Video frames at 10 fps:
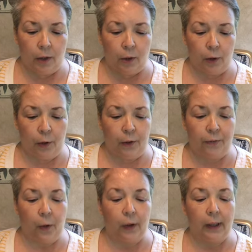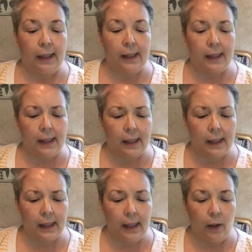ternifolia
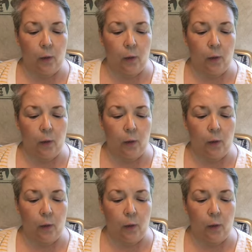seed